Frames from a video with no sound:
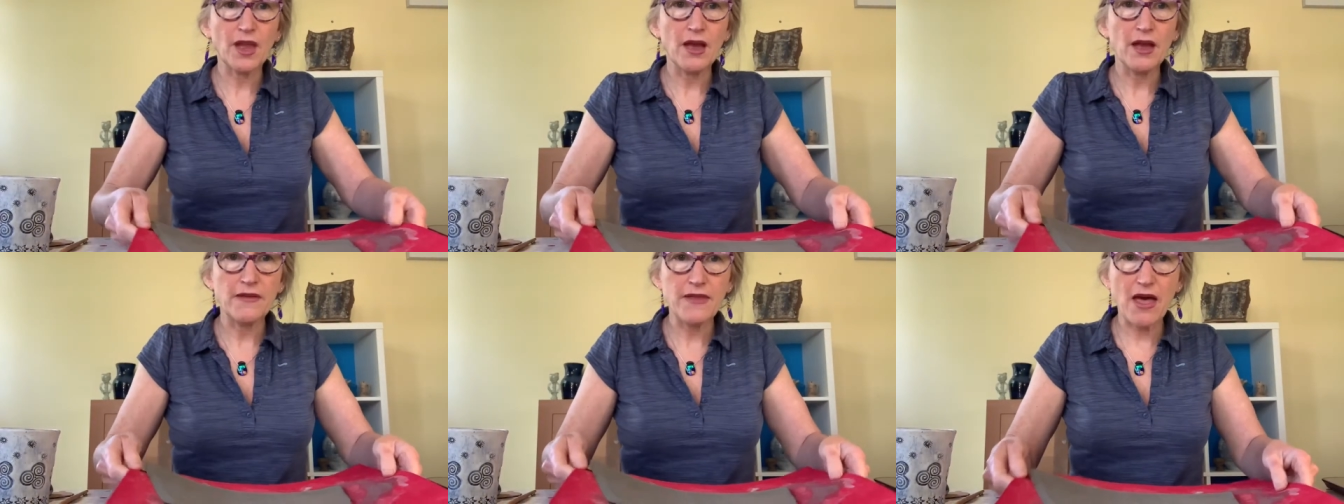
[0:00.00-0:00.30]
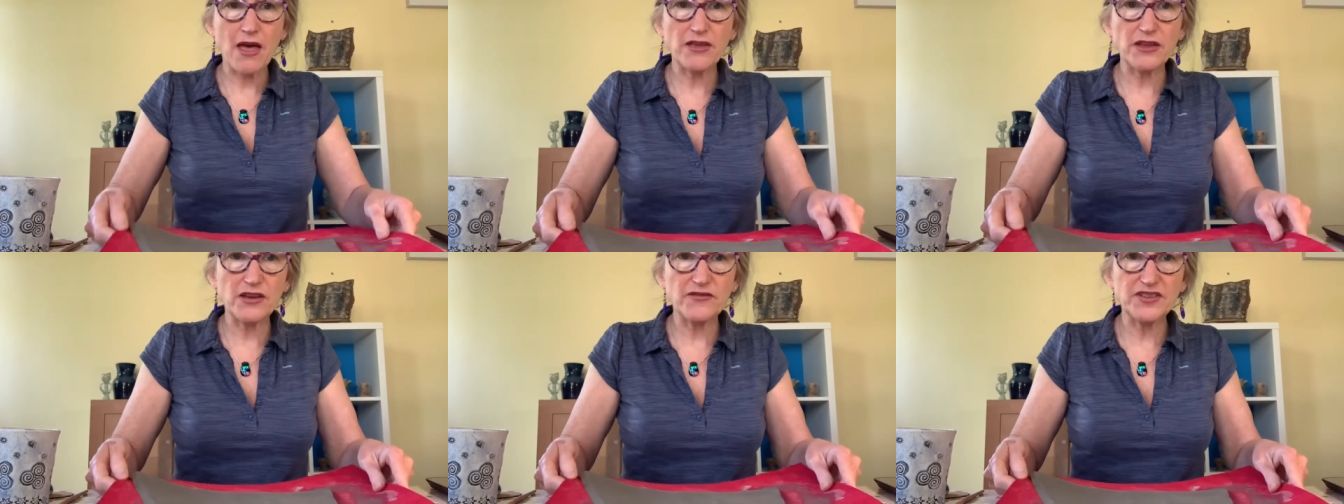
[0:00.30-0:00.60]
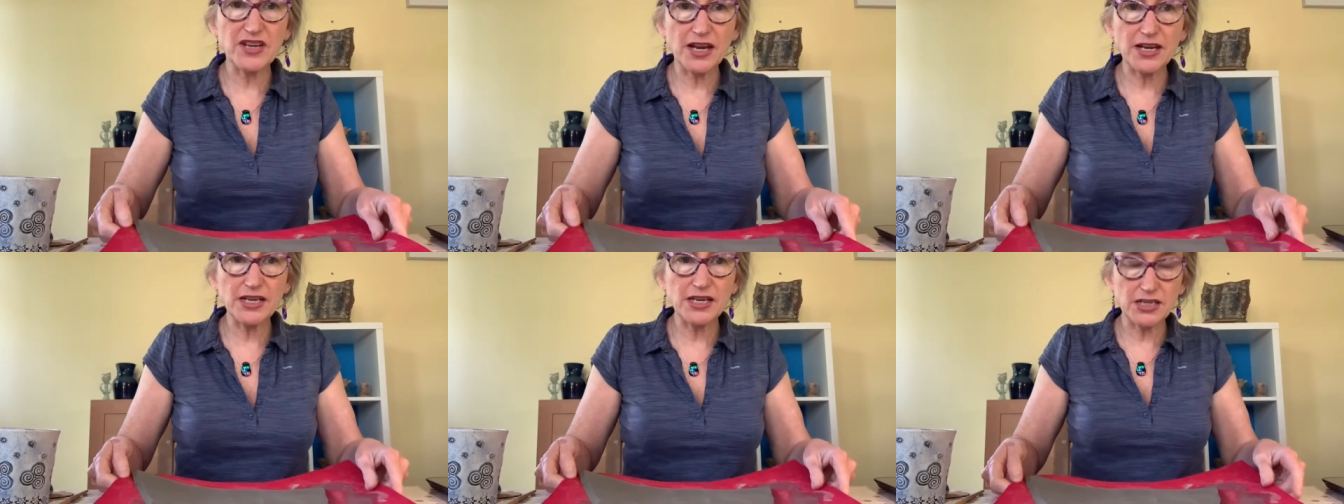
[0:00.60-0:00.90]
Now that you've
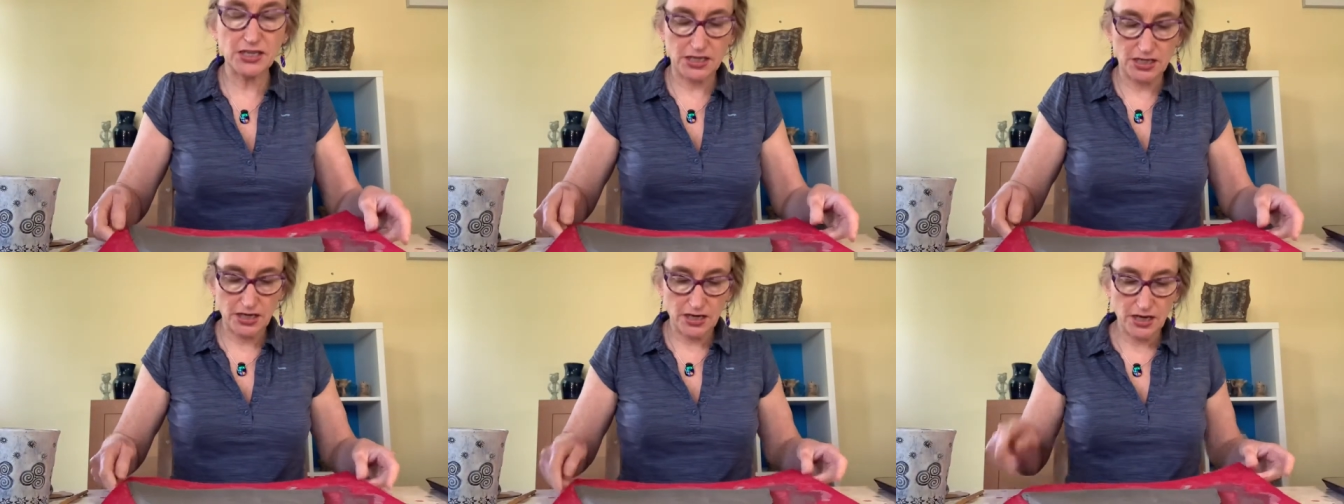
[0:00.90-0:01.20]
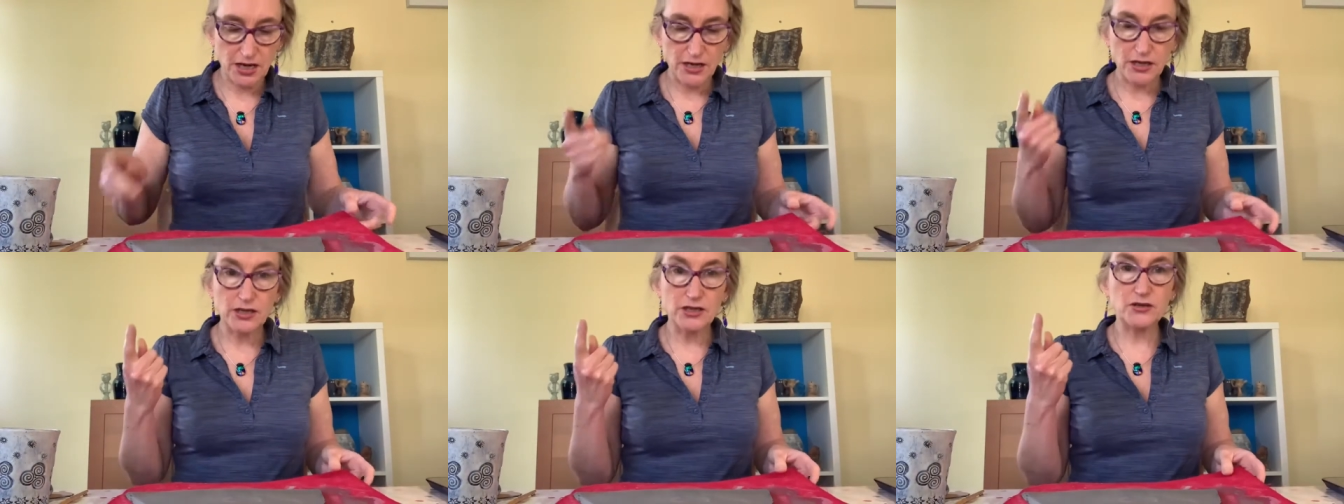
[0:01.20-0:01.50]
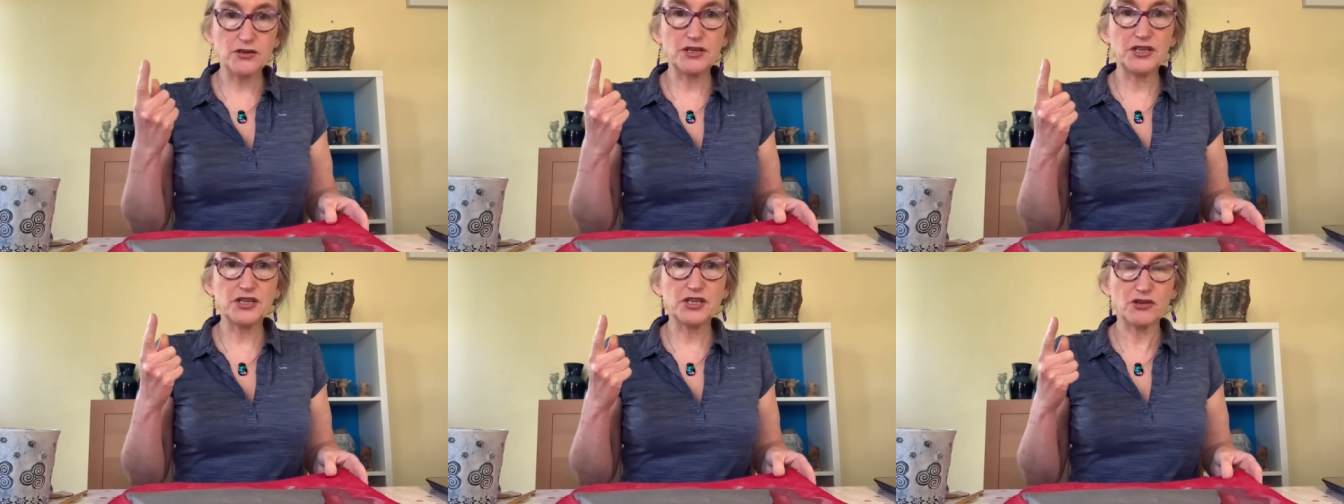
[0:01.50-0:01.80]
done it, you do
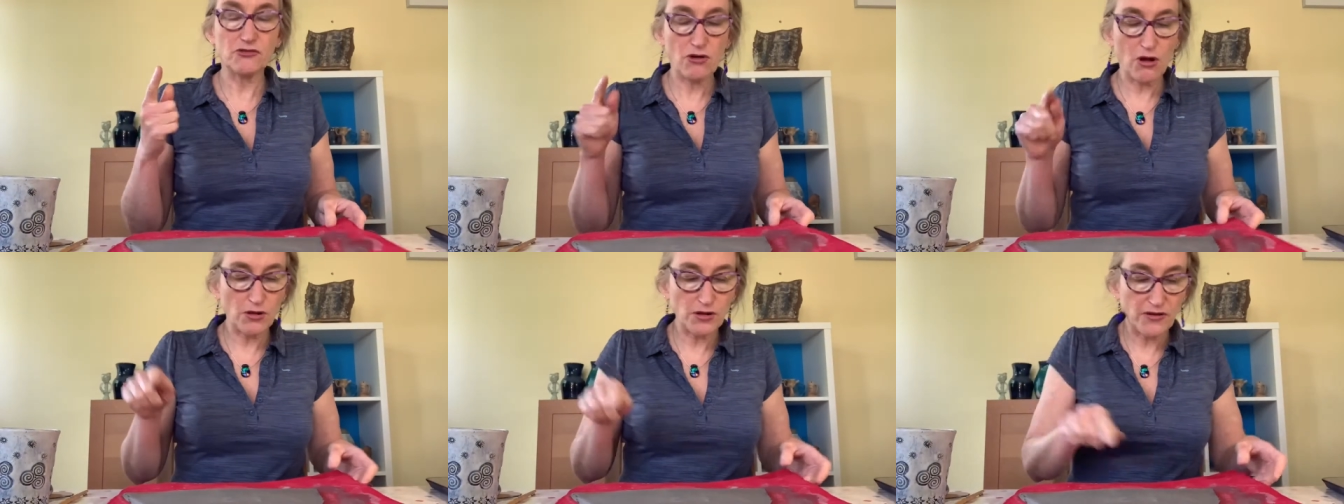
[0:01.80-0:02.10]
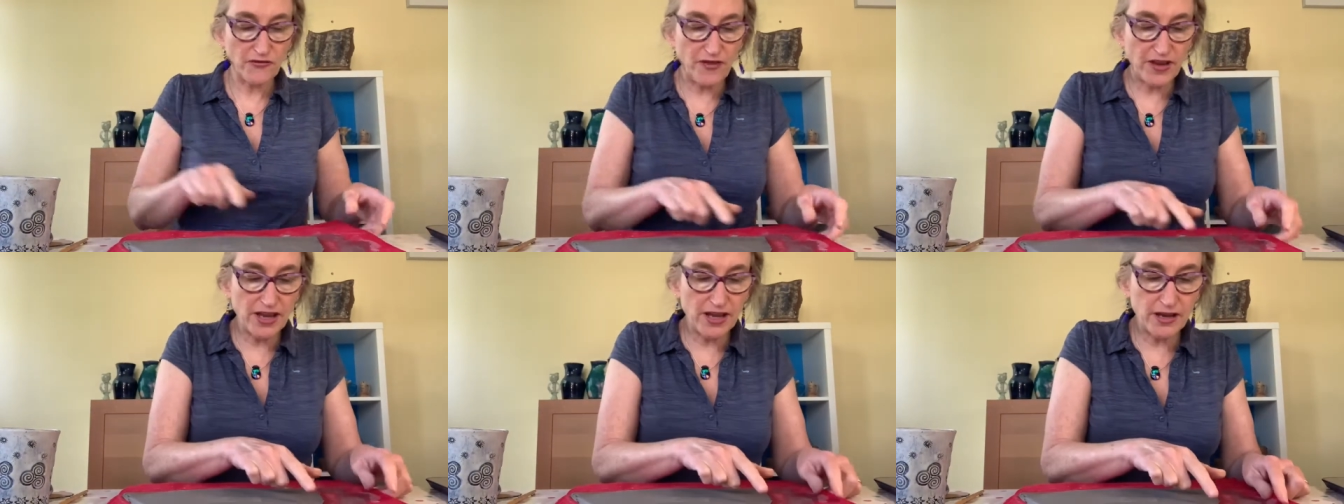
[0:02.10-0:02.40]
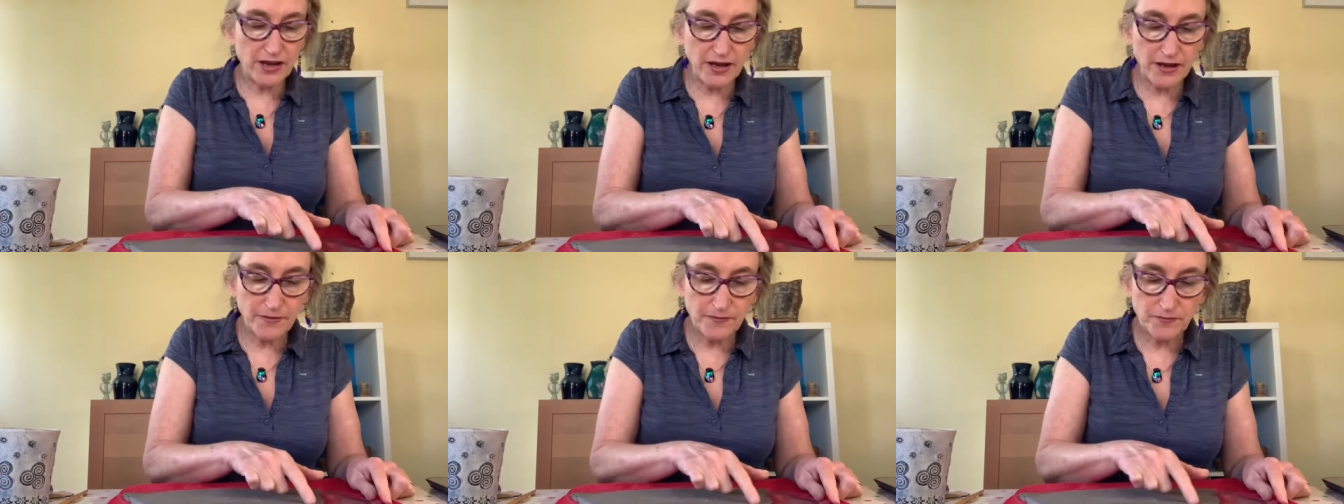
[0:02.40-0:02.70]
need to roll your
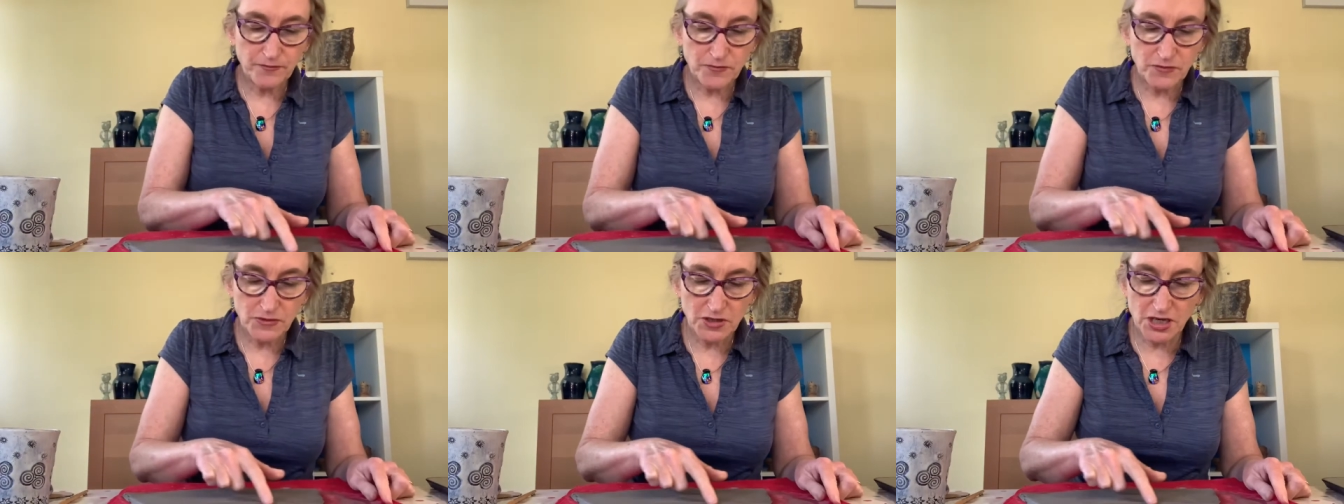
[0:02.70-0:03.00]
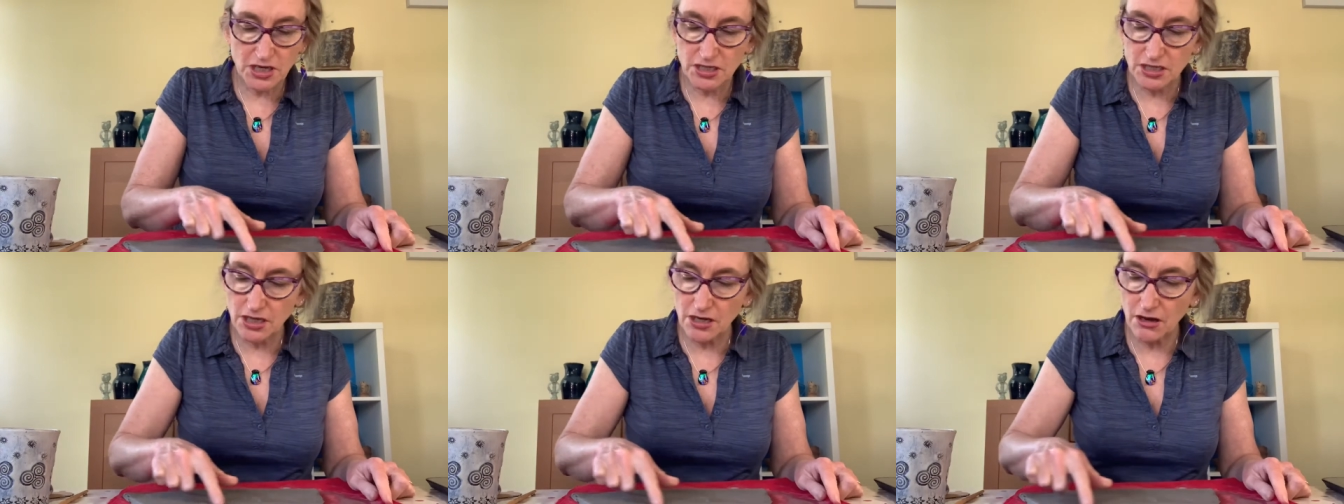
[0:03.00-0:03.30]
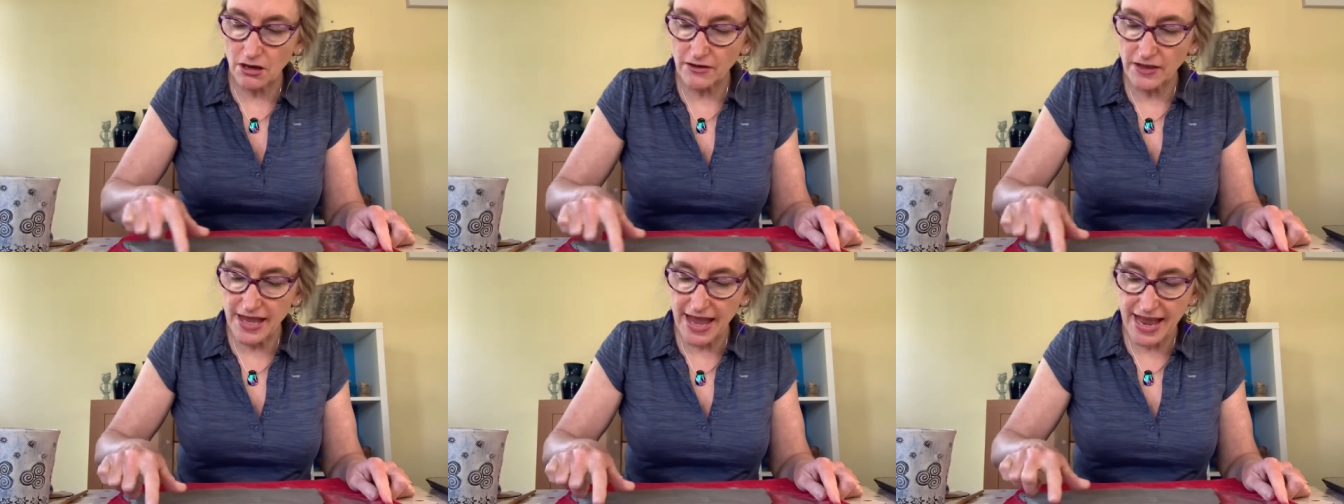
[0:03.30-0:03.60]
finger just
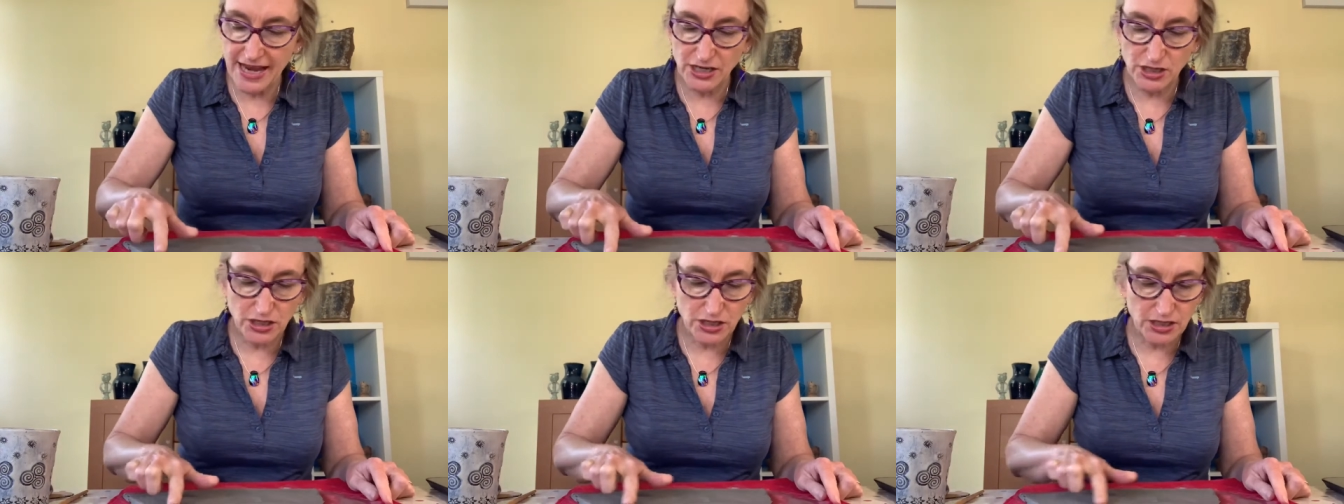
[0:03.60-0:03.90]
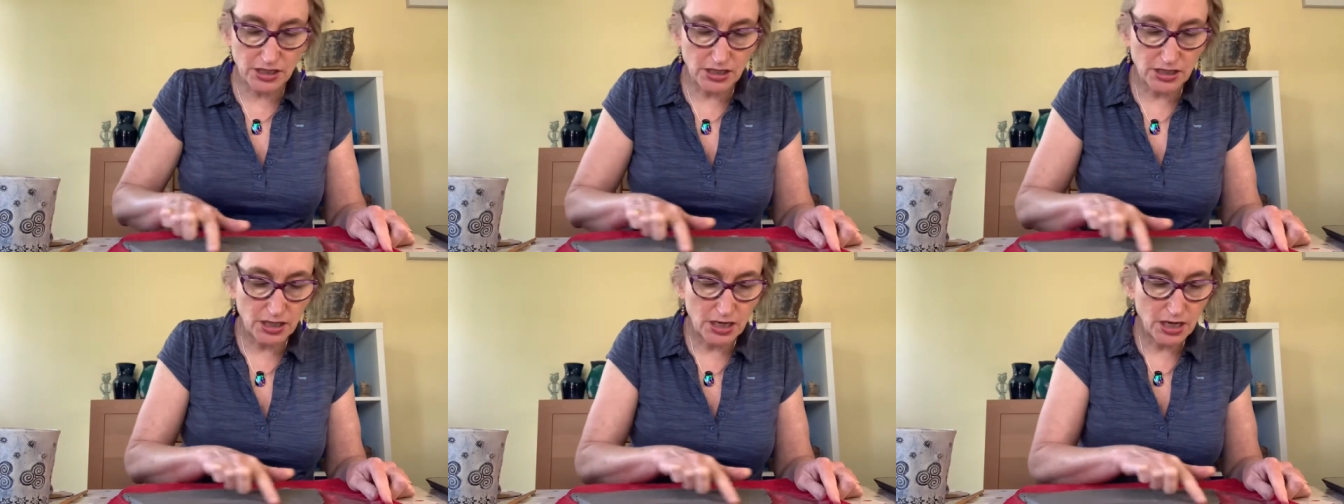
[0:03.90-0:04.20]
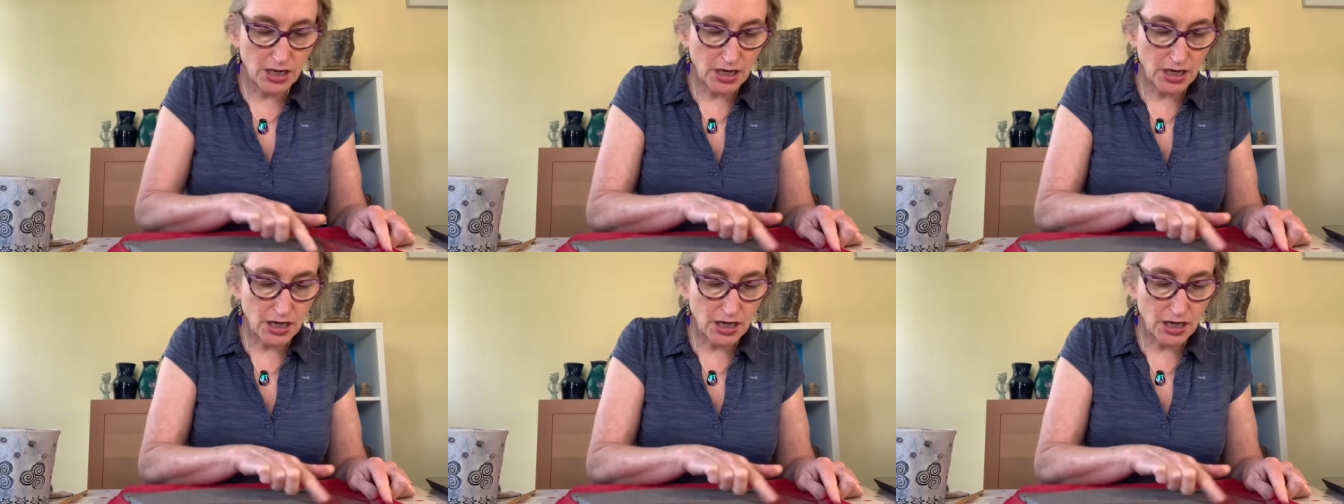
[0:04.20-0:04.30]
along the edges